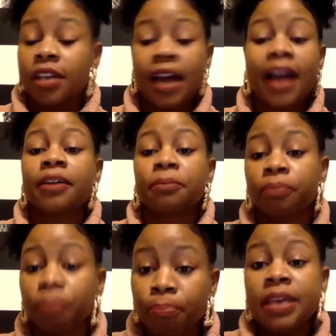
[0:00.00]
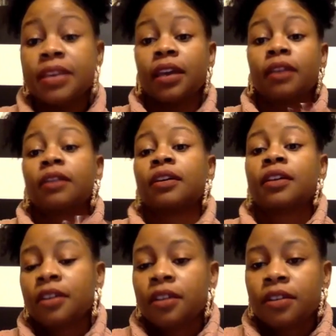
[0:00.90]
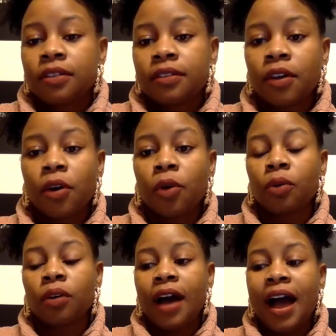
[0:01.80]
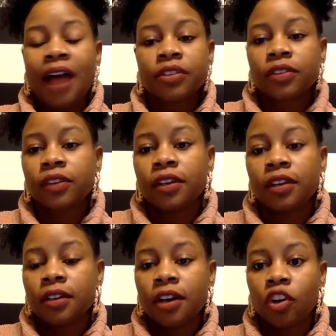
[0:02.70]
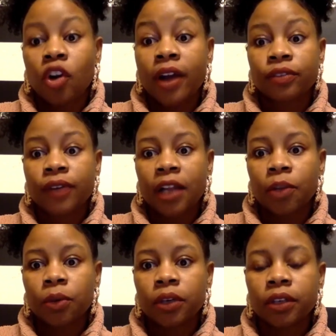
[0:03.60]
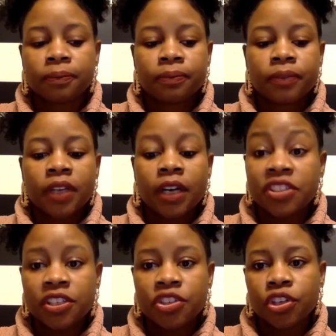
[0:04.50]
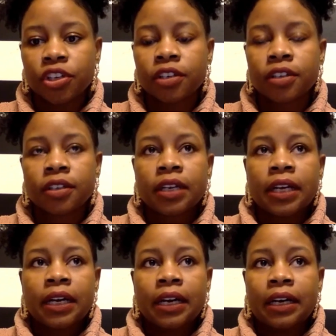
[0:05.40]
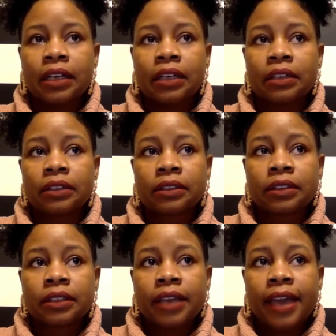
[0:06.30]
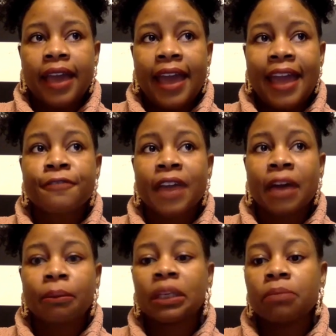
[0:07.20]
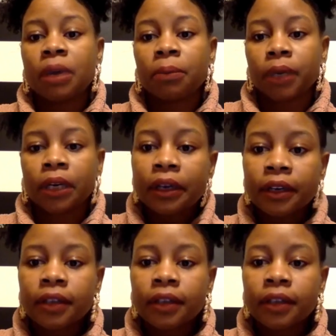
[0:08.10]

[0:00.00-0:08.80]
I am being. So obviously a Christ follower, a teacher, a family member